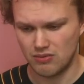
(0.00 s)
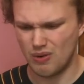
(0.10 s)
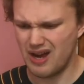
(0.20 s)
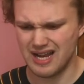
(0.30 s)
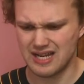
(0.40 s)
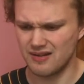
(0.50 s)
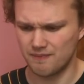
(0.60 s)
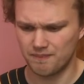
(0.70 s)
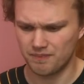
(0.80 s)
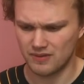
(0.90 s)
Why?
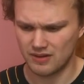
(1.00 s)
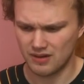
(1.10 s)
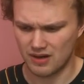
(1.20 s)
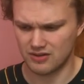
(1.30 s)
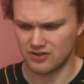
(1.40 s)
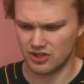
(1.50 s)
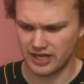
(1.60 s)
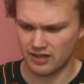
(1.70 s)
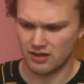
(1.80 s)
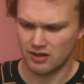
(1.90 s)
Asked
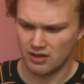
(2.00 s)
Jane.